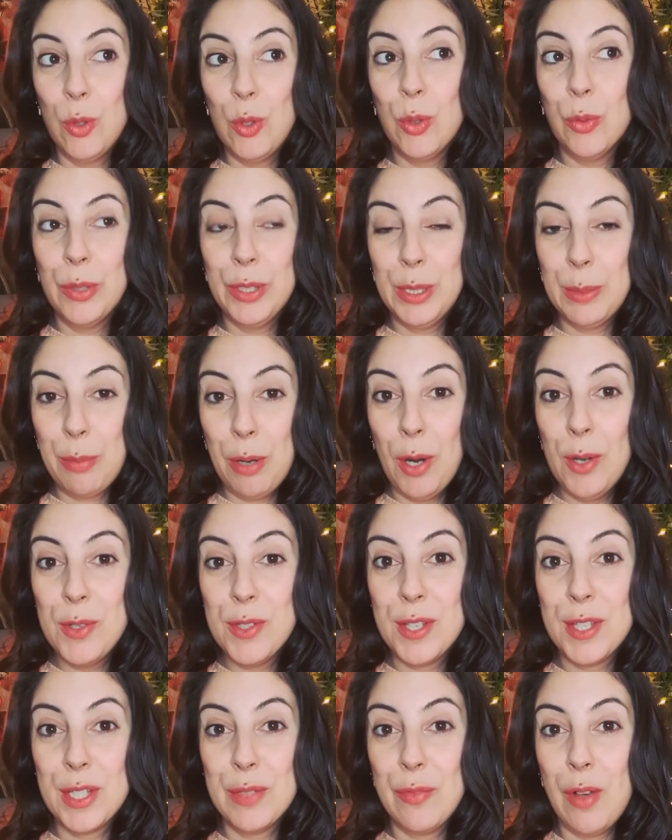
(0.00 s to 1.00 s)
or you're in the
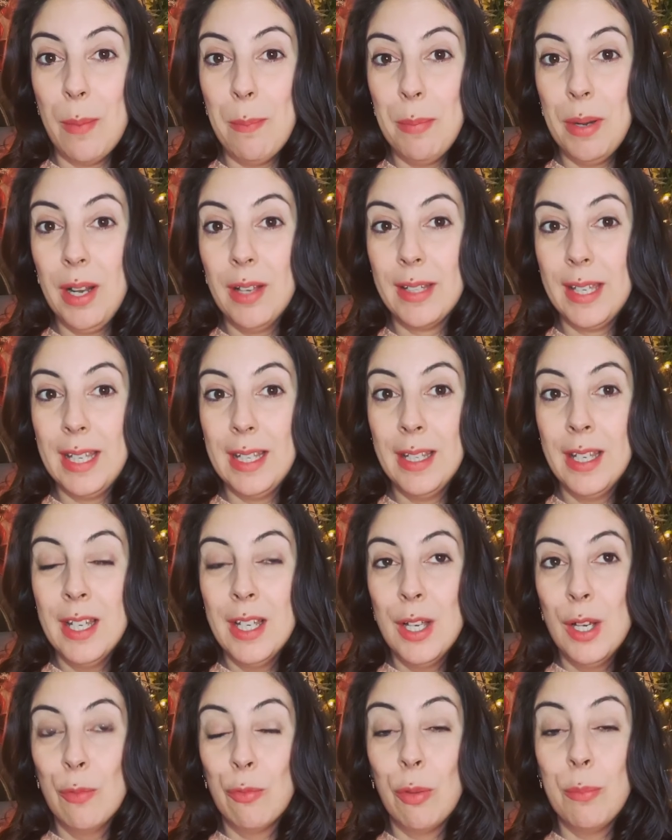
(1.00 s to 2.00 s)
process of unplugging
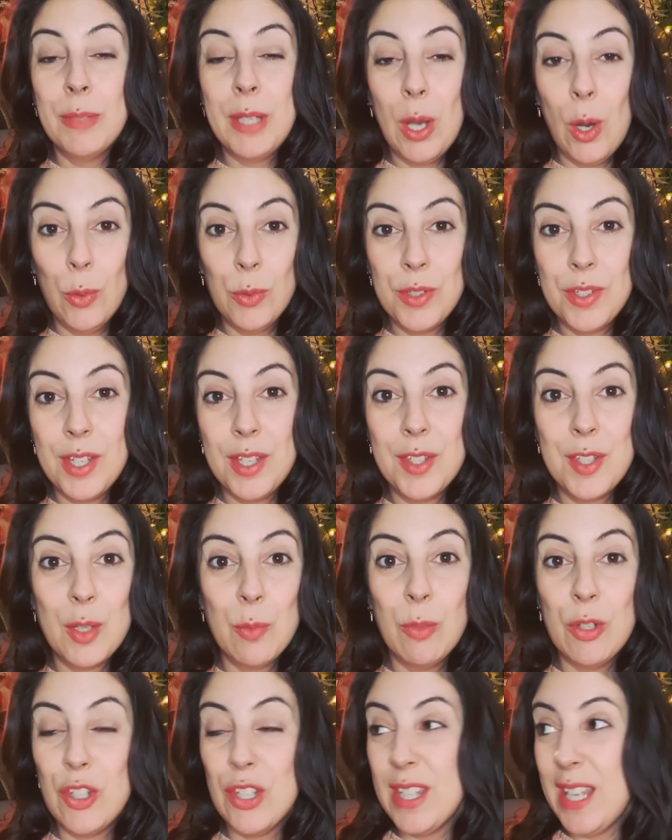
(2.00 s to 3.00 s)
from the old
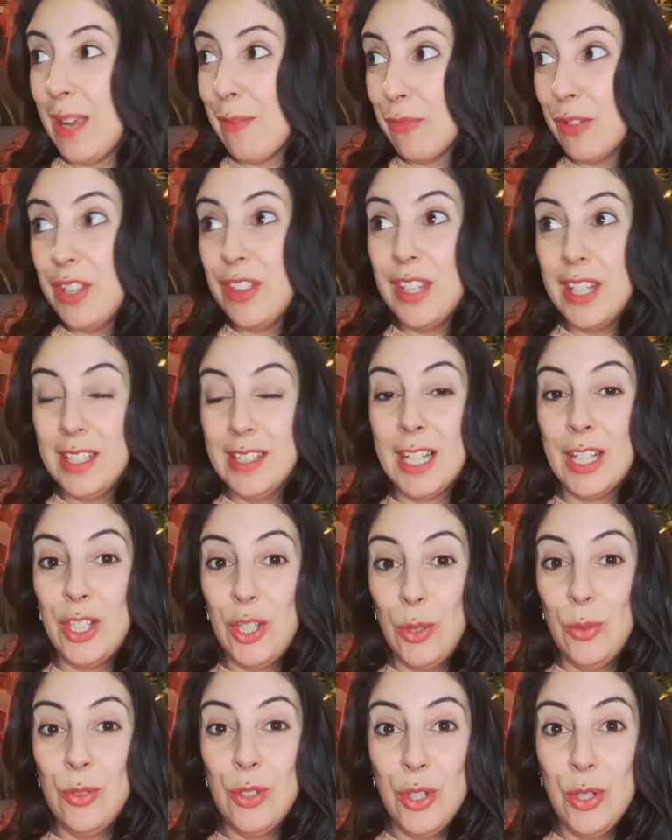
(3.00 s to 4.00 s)
system, which is everything that
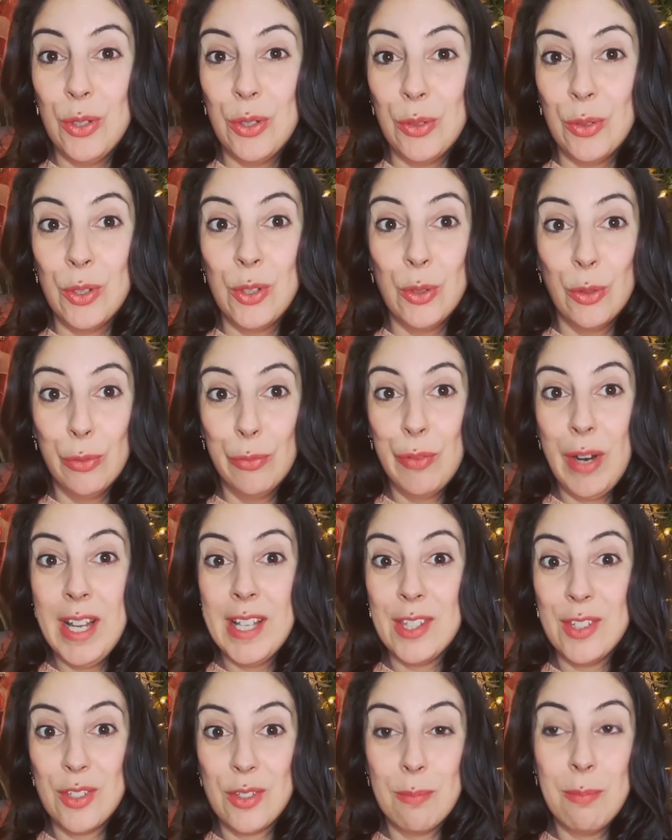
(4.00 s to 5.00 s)
you knew, your
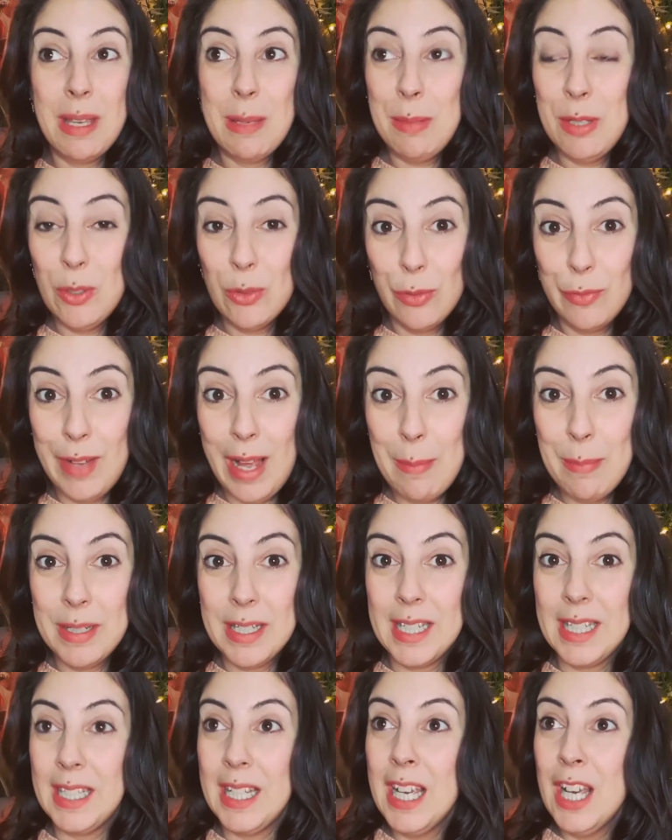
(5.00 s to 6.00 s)
friends, maybe your
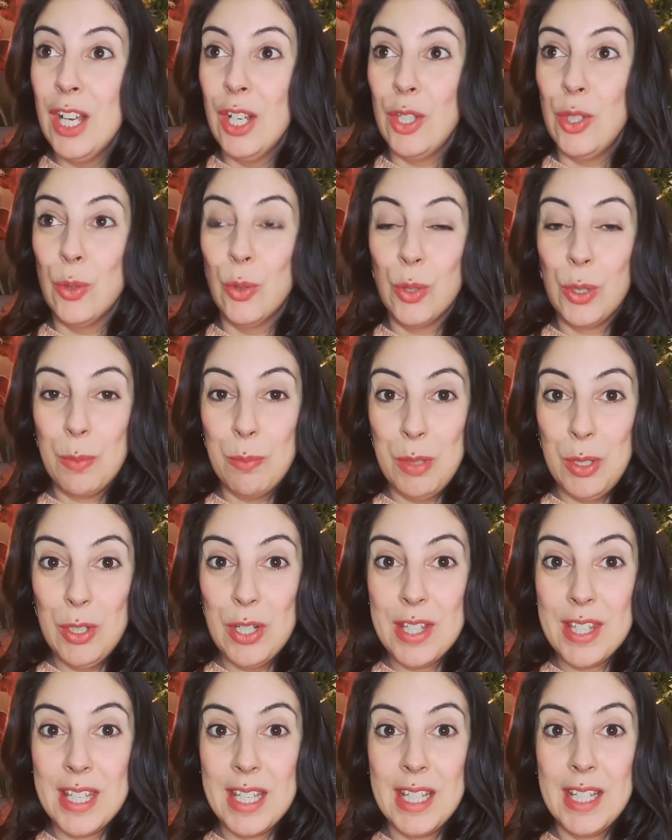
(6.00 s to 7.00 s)
family, your
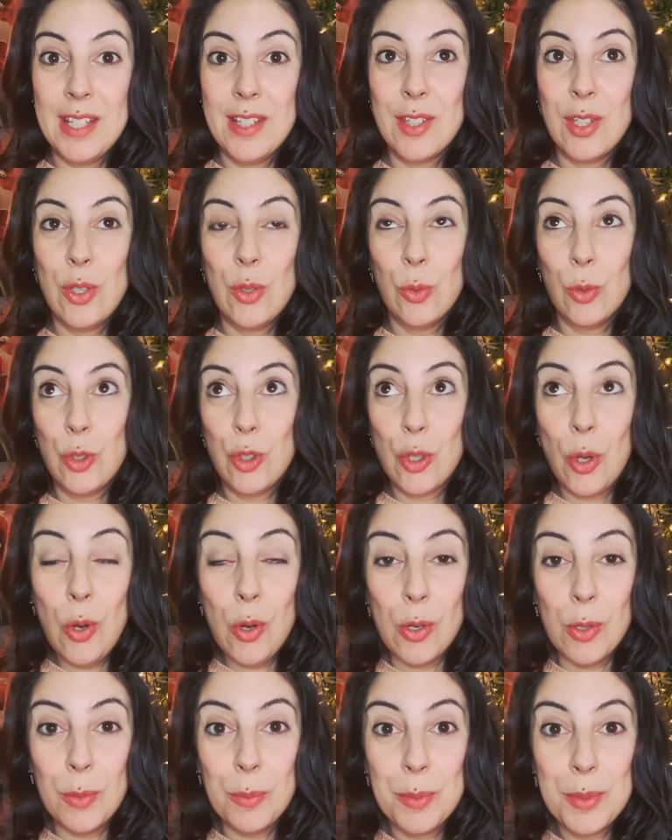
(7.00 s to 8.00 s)
communities, your
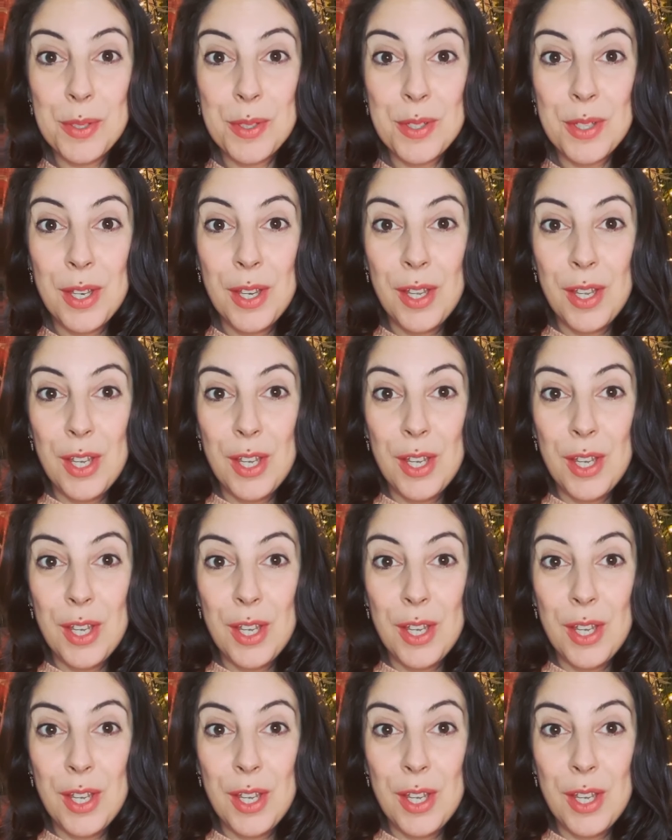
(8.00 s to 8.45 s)
jobs,